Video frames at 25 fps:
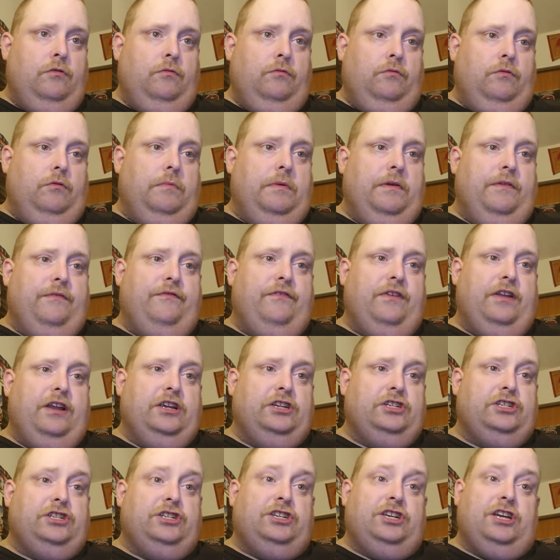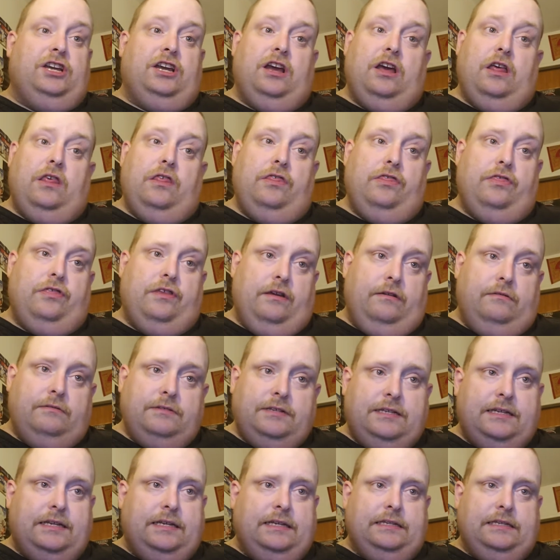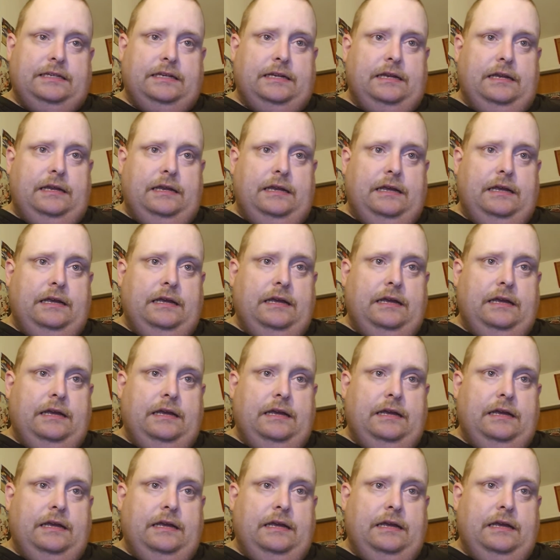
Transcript: will be finishing their season